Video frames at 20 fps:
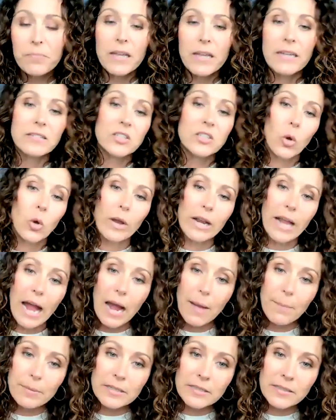And so what
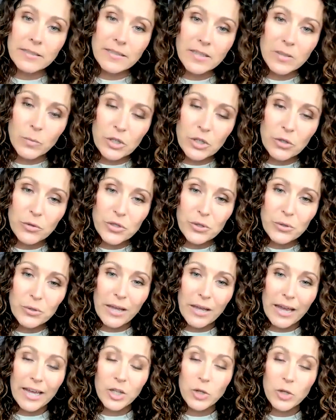happens when you do
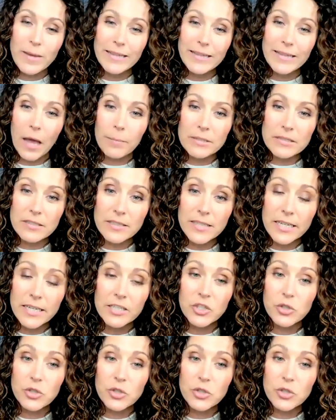that, you make that mistake,